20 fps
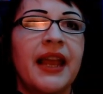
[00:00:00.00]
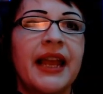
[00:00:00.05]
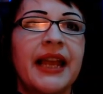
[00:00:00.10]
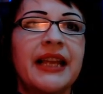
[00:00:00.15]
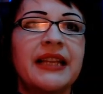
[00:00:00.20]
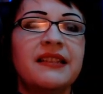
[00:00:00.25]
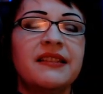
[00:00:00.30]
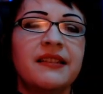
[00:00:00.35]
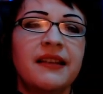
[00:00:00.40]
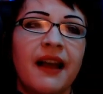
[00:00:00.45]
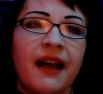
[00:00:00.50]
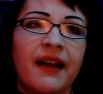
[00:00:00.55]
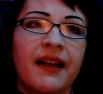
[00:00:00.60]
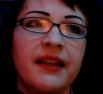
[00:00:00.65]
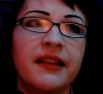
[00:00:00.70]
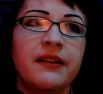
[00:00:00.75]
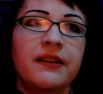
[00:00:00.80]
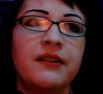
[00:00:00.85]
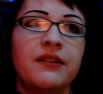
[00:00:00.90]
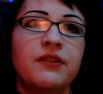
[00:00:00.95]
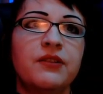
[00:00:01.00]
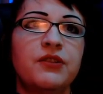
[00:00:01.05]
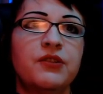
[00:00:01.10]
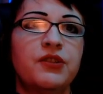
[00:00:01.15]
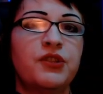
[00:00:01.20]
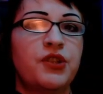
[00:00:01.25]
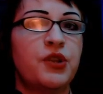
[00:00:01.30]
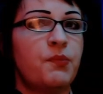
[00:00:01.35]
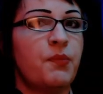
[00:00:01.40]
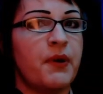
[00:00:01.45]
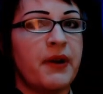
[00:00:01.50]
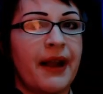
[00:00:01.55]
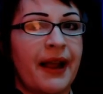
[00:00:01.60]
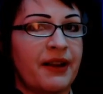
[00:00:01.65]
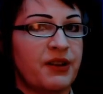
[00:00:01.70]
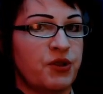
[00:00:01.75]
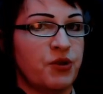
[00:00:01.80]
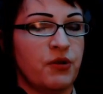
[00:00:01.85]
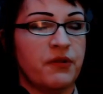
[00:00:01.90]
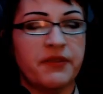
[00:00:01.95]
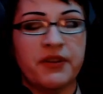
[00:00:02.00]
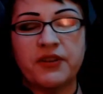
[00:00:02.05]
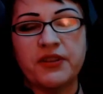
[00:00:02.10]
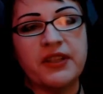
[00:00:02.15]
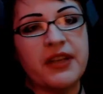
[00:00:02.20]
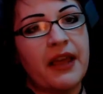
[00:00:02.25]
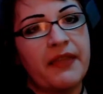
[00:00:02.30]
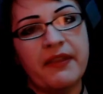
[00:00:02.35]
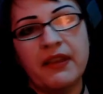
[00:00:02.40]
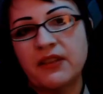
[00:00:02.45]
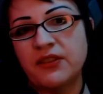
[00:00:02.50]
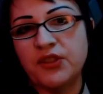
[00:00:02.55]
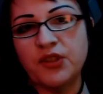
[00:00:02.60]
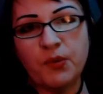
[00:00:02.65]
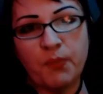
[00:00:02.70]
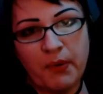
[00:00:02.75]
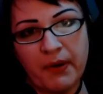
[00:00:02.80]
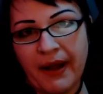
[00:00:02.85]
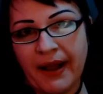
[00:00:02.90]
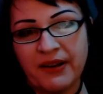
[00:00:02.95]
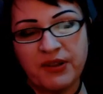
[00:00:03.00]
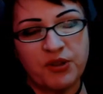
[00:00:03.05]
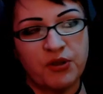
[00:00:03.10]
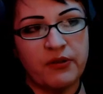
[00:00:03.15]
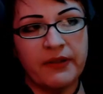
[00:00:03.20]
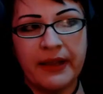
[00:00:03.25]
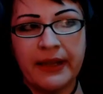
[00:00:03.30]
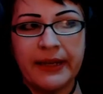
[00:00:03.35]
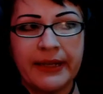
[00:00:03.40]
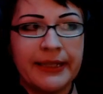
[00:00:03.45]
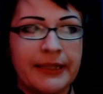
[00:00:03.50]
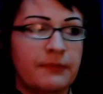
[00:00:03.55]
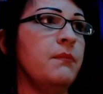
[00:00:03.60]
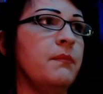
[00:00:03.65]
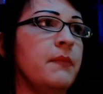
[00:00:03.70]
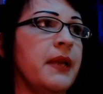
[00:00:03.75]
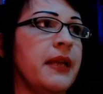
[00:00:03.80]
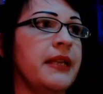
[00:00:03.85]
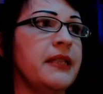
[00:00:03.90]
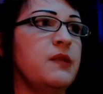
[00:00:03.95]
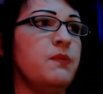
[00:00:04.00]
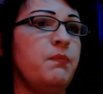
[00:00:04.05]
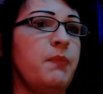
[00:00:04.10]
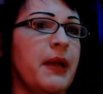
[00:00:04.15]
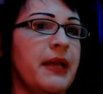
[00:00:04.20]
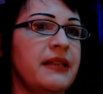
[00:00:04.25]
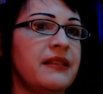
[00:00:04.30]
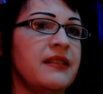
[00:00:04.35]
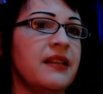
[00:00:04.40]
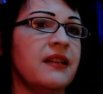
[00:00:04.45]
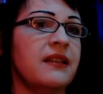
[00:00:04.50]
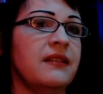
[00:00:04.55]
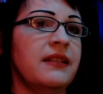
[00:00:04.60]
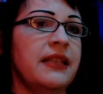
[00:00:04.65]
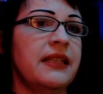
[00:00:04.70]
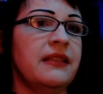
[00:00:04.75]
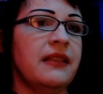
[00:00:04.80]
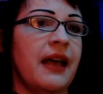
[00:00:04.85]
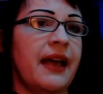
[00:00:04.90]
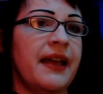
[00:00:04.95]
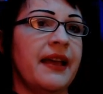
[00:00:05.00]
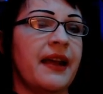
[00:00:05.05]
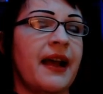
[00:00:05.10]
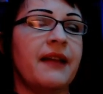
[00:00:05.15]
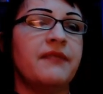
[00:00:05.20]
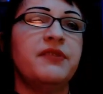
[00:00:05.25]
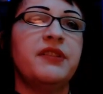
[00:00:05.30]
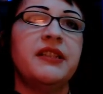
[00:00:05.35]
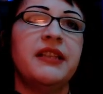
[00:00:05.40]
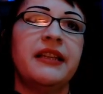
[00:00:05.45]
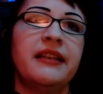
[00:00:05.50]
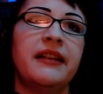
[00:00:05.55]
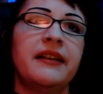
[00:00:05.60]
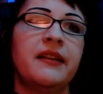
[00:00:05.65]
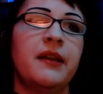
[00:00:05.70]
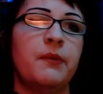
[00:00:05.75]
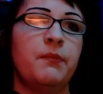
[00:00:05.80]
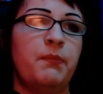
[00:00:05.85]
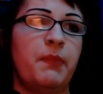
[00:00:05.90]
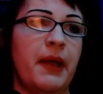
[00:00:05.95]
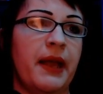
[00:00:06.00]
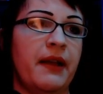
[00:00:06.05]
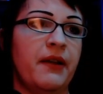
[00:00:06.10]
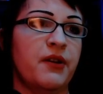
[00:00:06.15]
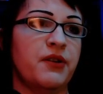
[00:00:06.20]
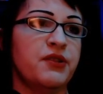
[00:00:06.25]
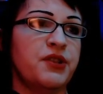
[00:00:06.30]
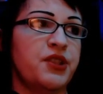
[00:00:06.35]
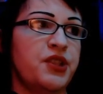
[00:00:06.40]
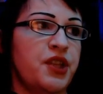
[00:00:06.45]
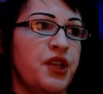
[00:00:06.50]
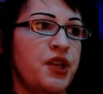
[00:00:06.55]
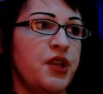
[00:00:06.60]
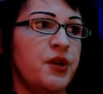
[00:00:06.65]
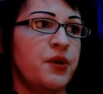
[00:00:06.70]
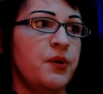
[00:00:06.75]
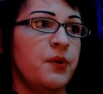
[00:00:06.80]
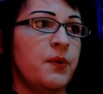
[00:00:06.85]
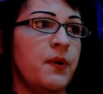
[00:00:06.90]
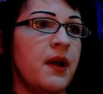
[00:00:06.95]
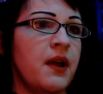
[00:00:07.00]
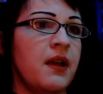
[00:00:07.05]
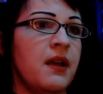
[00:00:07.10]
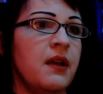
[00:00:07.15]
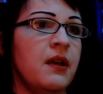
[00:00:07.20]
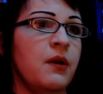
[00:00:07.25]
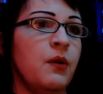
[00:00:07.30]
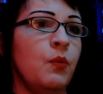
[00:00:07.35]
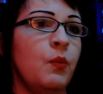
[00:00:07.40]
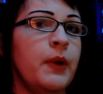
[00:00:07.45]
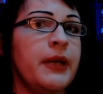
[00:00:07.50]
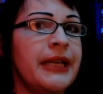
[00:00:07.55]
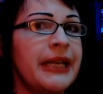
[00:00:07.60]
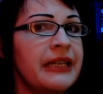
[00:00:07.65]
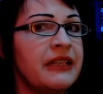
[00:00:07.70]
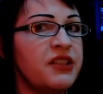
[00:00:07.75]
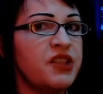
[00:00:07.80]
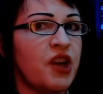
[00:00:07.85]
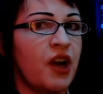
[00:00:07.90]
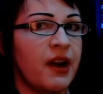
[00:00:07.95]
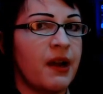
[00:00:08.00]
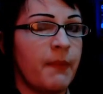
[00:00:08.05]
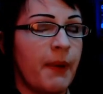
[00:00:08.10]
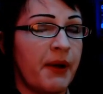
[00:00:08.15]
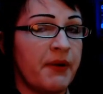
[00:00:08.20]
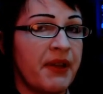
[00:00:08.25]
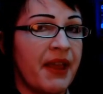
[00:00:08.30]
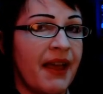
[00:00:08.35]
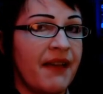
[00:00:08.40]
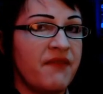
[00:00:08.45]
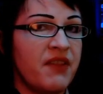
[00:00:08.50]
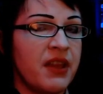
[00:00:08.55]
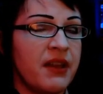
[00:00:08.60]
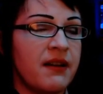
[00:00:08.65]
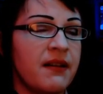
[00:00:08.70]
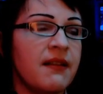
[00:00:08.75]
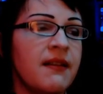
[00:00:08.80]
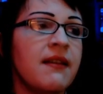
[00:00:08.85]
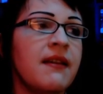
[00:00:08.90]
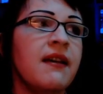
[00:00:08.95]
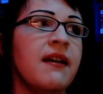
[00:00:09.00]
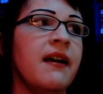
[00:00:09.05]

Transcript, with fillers: It's not supernatural. There's nothing supernatural in it. It's basically like, I've seen it compared to We Need to Talk About Kevin.